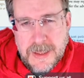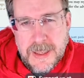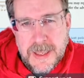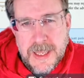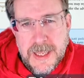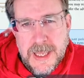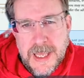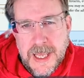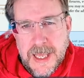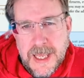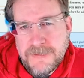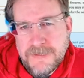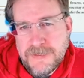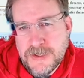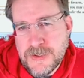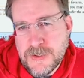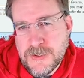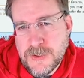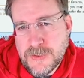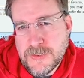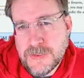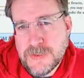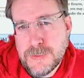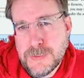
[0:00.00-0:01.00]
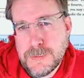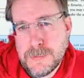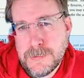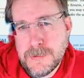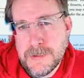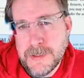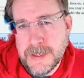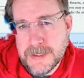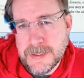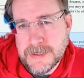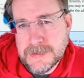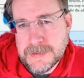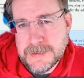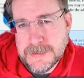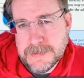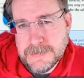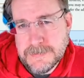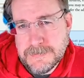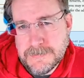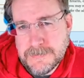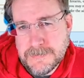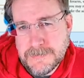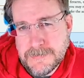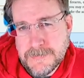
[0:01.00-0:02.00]
If you don't do that
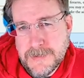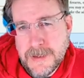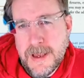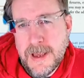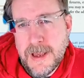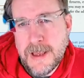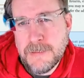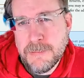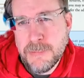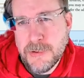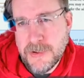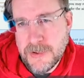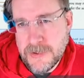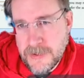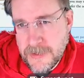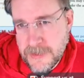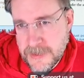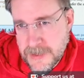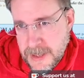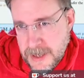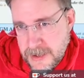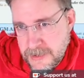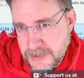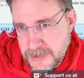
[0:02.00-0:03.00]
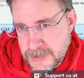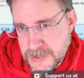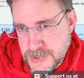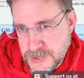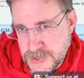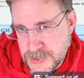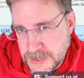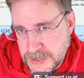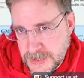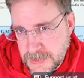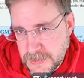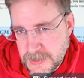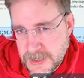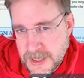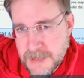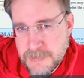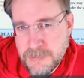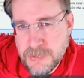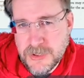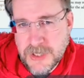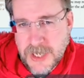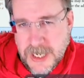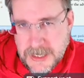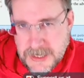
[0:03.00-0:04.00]
and put it on the character sheet, you can't
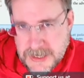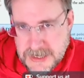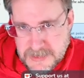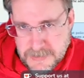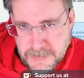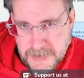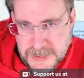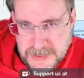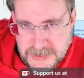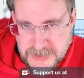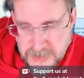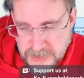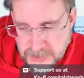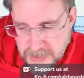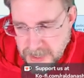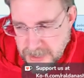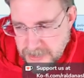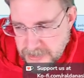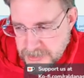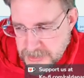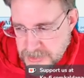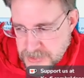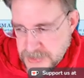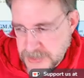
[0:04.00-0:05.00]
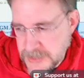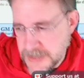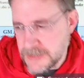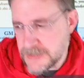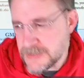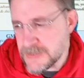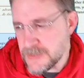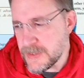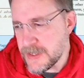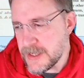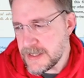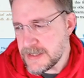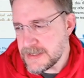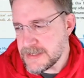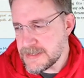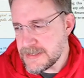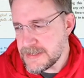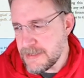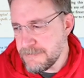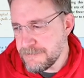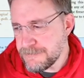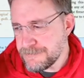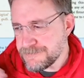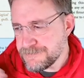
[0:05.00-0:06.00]
put any spells on the character sheet. So there is
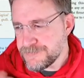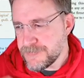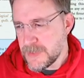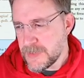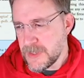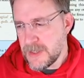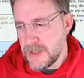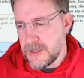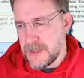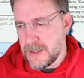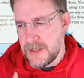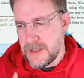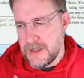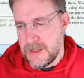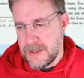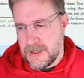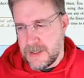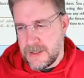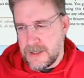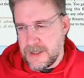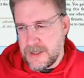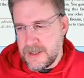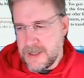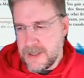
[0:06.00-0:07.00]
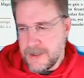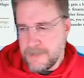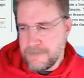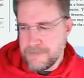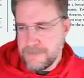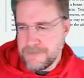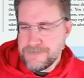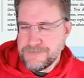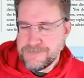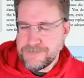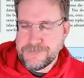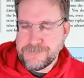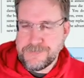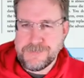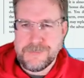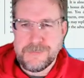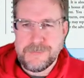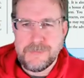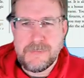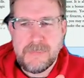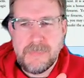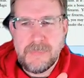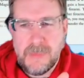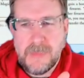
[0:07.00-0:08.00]
some um,
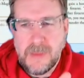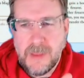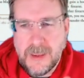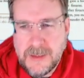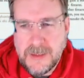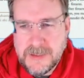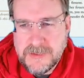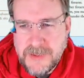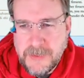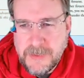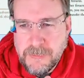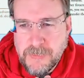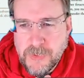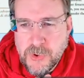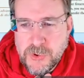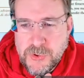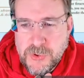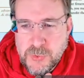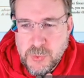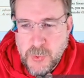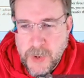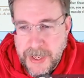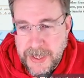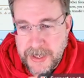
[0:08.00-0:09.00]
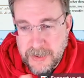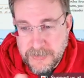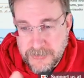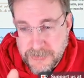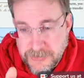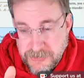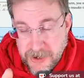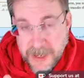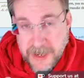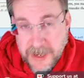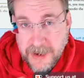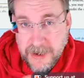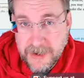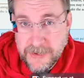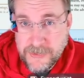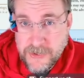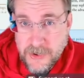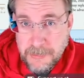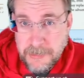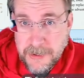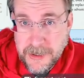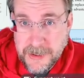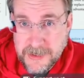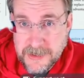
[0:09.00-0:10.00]
some good way of dragging and
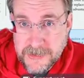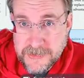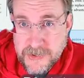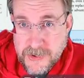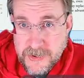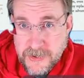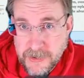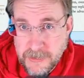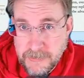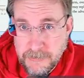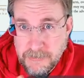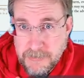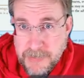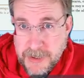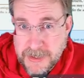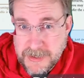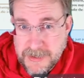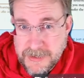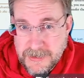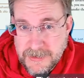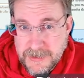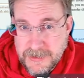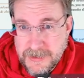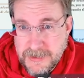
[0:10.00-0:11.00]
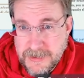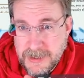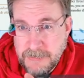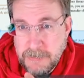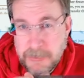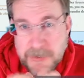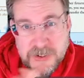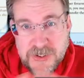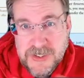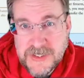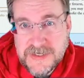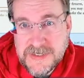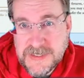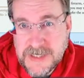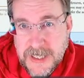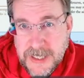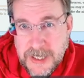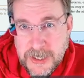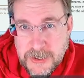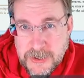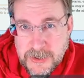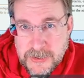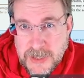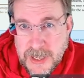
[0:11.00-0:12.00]
dropping this on, but it will just say
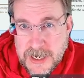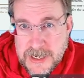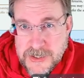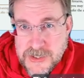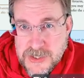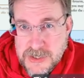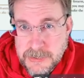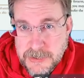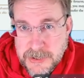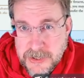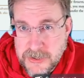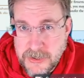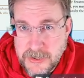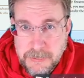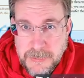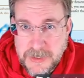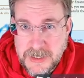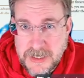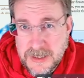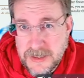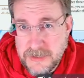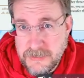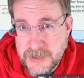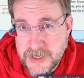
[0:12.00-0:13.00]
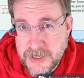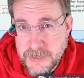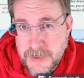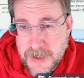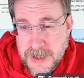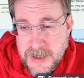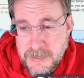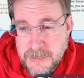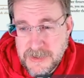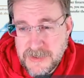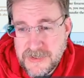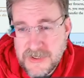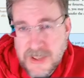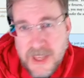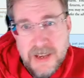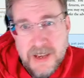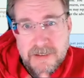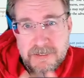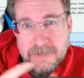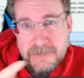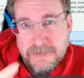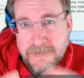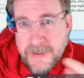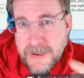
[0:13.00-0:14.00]
you're not eligible, you're not meeting the requirements,
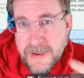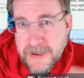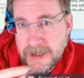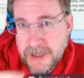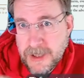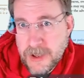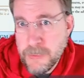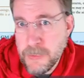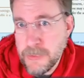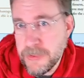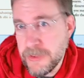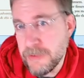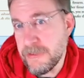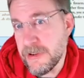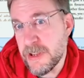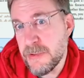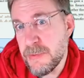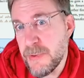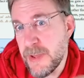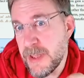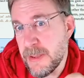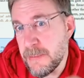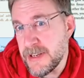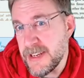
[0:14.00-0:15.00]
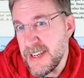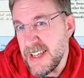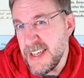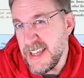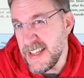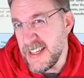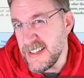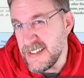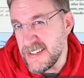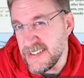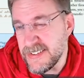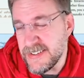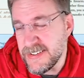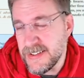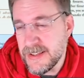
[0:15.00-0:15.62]
and finding out what the requirement is